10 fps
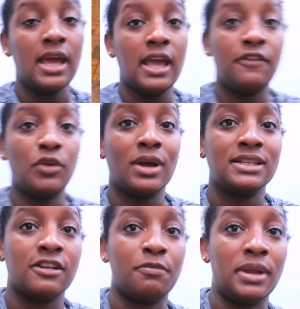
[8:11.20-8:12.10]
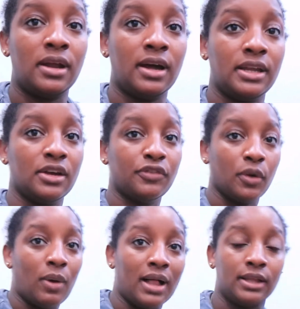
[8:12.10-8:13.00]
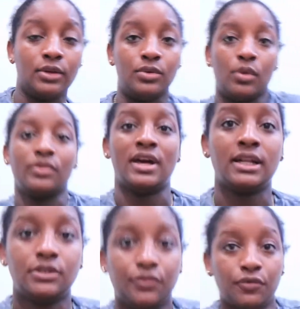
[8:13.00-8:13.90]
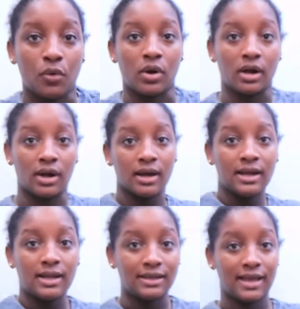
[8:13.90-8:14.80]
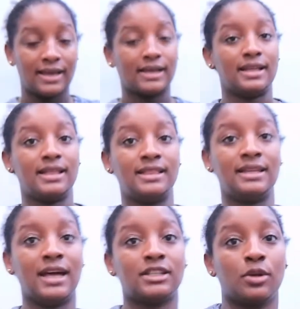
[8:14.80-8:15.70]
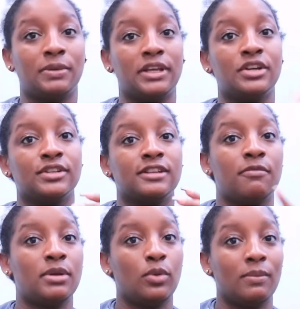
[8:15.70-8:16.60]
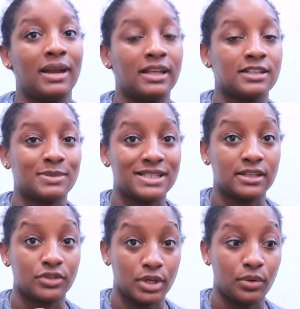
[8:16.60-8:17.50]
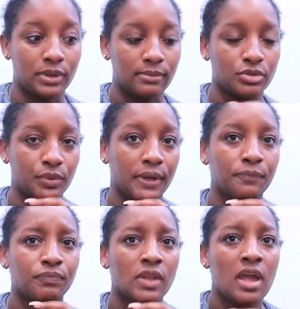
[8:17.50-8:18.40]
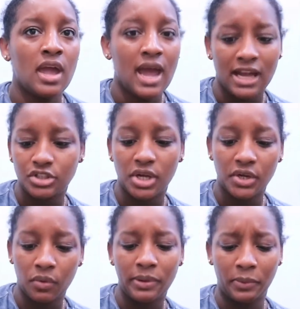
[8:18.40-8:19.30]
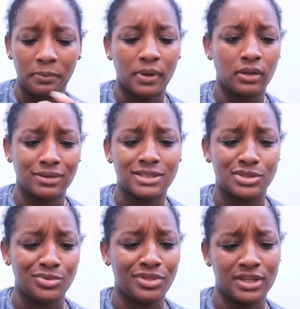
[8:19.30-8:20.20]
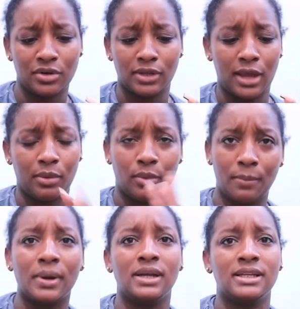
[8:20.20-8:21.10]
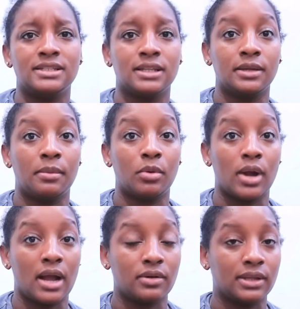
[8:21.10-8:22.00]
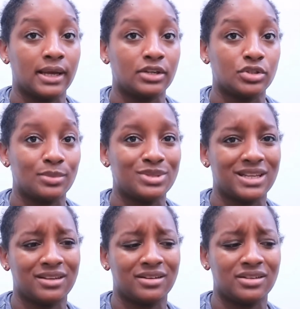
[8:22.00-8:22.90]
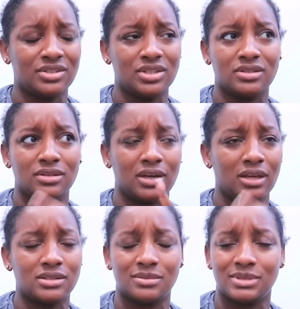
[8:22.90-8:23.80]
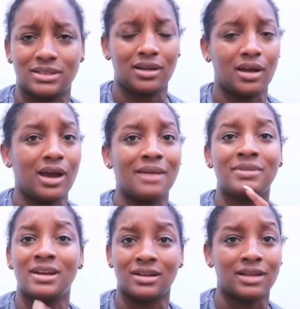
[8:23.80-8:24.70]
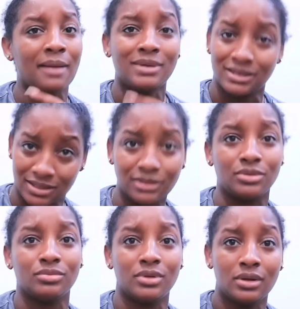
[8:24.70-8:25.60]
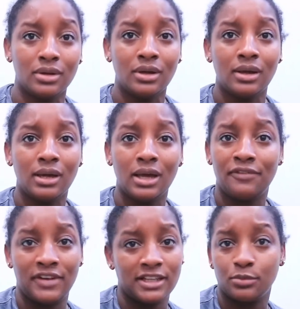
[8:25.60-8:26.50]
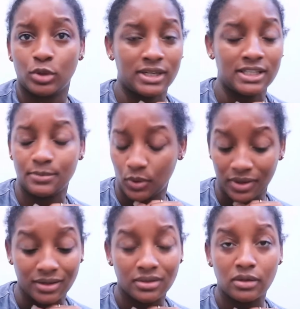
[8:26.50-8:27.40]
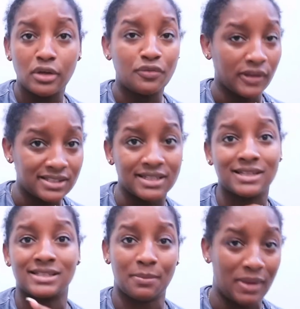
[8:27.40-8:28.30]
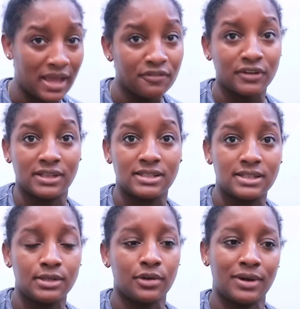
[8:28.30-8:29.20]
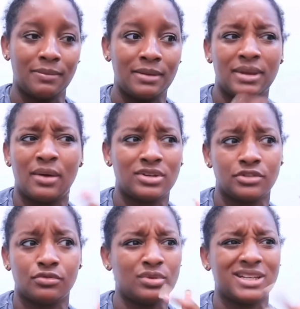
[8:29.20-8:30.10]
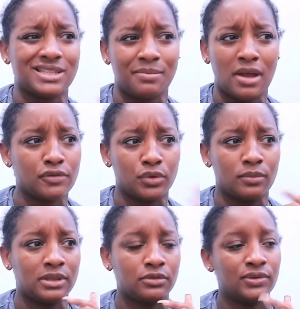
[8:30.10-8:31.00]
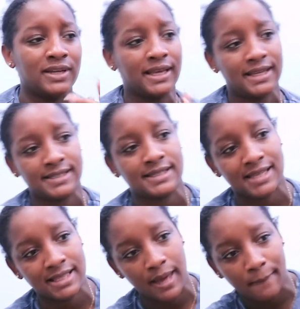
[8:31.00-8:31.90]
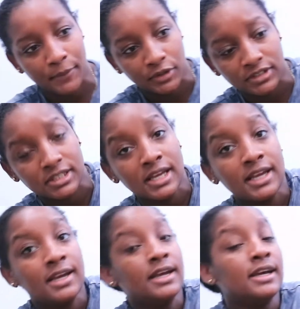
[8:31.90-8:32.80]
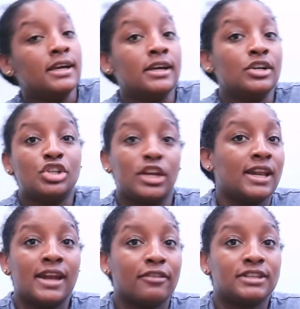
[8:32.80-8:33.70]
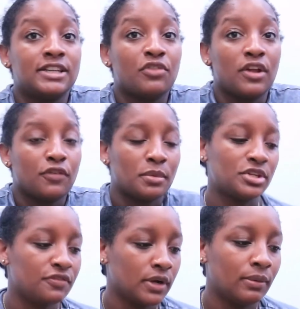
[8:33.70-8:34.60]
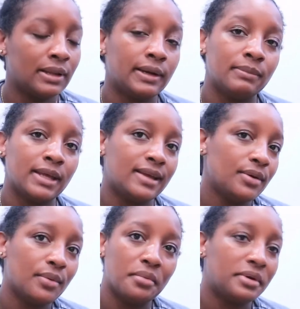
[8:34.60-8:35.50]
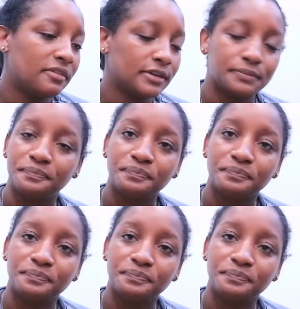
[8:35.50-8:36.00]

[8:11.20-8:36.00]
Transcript: if you guys have been on here for a while, you know that for like the last couple of years, I've been doing my nails myself. So I know what I'm doing. And so I know when one part looks too thin or like when one part needs a little bit more acrylic. And so I'm telling her and she's looking some, I'm going to, I'm going to tell you if it needs more, it needs more fix it because I'm paying for this. You know what I mean? But I wasn't rude because I'm never normally rude in cases like that. But she did not receive the information very well. And I'm like, you know what, whatever.